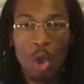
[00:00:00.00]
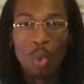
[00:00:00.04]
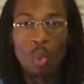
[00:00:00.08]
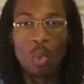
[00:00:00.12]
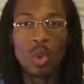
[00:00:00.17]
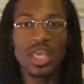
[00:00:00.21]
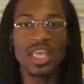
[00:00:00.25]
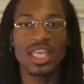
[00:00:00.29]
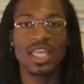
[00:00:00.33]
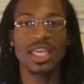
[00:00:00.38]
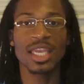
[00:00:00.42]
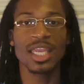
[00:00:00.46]

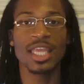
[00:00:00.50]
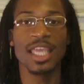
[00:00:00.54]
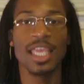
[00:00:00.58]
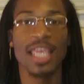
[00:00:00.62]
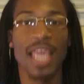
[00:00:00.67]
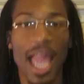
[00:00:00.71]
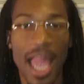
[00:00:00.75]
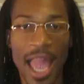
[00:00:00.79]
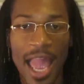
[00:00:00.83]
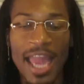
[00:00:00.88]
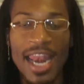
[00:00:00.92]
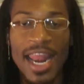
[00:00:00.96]

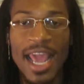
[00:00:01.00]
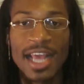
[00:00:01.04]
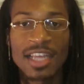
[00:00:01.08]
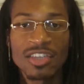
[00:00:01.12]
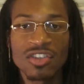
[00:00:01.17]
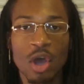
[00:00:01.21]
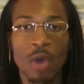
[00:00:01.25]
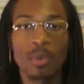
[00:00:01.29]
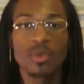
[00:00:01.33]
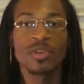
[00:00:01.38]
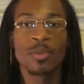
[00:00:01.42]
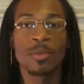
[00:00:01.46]
Weekly. And
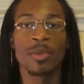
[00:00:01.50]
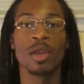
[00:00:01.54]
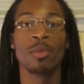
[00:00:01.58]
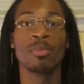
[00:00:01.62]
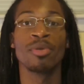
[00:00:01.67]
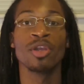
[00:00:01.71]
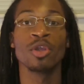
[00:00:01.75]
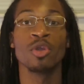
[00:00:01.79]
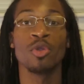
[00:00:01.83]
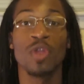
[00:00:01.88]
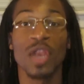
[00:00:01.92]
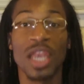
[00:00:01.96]
as always, I'm here to
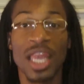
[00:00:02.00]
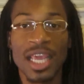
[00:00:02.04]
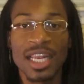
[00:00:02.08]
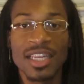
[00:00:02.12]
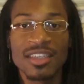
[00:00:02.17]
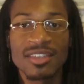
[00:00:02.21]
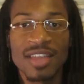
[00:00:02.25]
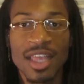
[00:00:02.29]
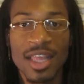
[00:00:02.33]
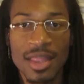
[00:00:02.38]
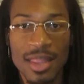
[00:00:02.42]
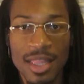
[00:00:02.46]
bring you the
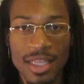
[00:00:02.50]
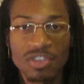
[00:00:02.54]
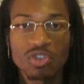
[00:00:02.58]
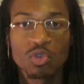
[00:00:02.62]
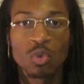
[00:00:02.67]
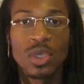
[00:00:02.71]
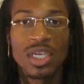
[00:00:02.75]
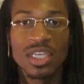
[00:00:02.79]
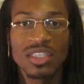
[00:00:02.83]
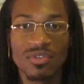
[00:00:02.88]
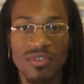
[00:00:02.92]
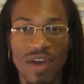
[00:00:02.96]
latest in this
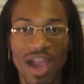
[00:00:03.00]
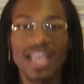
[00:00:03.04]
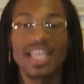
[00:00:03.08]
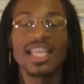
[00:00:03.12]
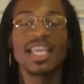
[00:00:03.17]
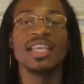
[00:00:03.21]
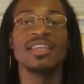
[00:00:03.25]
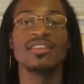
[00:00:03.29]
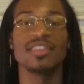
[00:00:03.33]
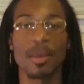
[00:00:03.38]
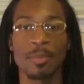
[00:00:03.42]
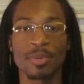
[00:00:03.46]
week's
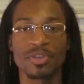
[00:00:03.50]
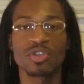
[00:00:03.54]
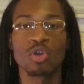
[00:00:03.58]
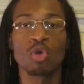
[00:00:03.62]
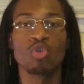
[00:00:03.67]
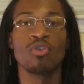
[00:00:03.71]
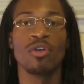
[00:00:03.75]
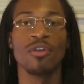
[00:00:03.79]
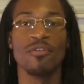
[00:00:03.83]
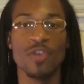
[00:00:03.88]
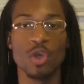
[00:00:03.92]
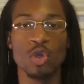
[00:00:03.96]
Vikings
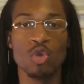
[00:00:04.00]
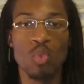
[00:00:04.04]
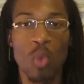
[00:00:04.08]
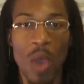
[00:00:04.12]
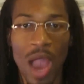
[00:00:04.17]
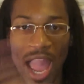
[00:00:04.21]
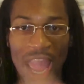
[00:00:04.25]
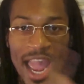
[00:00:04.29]
episode review.